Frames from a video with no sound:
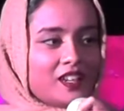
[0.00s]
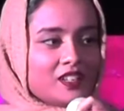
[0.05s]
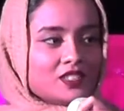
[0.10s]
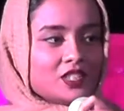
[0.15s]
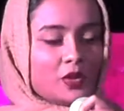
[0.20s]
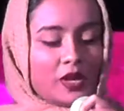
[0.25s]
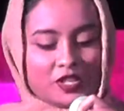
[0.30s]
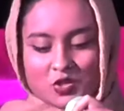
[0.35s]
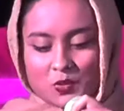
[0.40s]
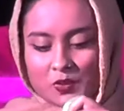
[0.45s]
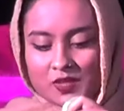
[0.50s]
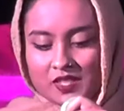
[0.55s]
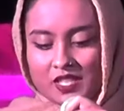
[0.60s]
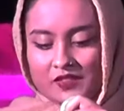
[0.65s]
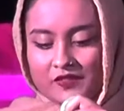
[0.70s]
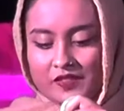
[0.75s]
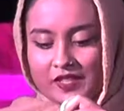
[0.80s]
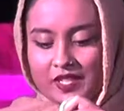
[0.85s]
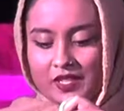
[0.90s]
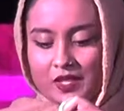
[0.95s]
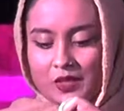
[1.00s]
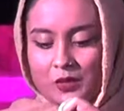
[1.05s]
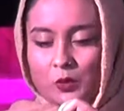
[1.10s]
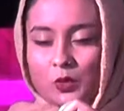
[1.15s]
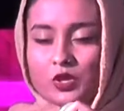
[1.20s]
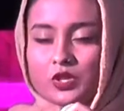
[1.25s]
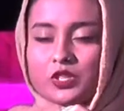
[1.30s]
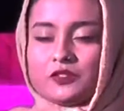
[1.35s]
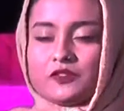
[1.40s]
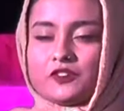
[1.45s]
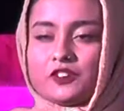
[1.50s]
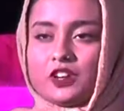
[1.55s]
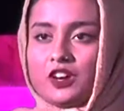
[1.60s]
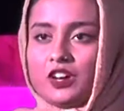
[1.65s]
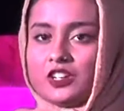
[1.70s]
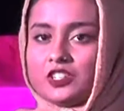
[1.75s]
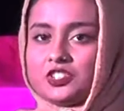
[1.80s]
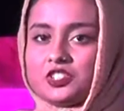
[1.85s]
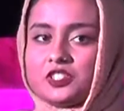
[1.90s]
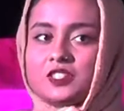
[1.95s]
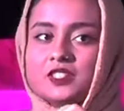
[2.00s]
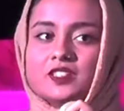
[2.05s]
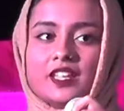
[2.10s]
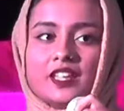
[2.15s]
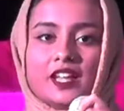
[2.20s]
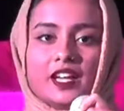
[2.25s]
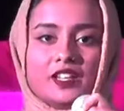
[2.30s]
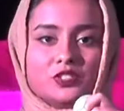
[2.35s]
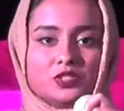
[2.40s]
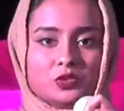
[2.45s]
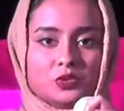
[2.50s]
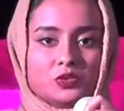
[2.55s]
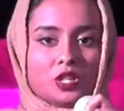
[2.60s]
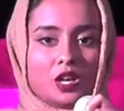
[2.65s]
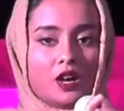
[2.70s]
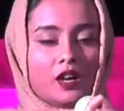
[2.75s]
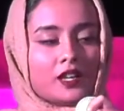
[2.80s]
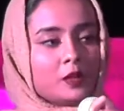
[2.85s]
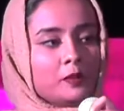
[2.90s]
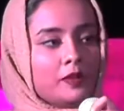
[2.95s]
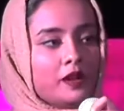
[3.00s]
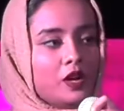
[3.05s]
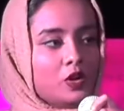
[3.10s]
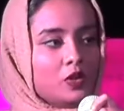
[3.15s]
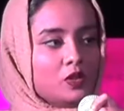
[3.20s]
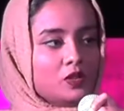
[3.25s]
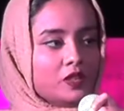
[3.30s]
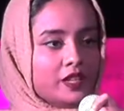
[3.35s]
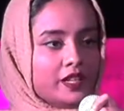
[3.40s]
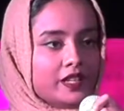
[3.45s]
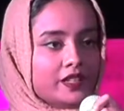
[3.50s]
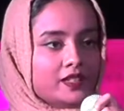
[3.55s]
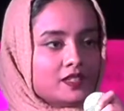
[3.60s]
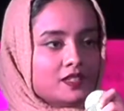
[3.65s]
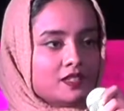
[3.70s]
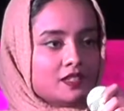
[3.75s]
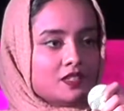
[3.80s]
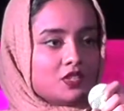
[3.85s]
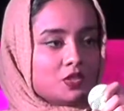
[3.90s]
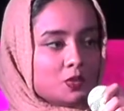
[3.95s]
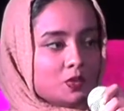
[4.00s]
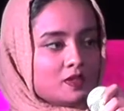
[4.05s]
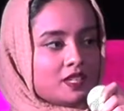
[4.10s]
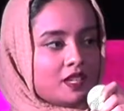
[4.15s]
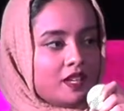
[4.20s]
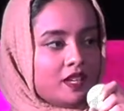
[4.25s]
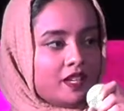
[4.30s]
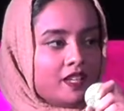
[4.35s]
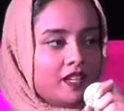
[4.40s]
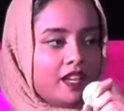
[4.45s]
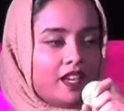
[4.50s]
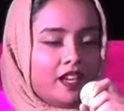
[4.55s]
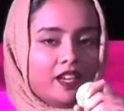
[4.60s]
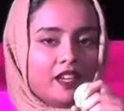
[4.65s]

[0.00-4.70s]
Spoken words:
So I just want to give a word of caution that I do talk about suicide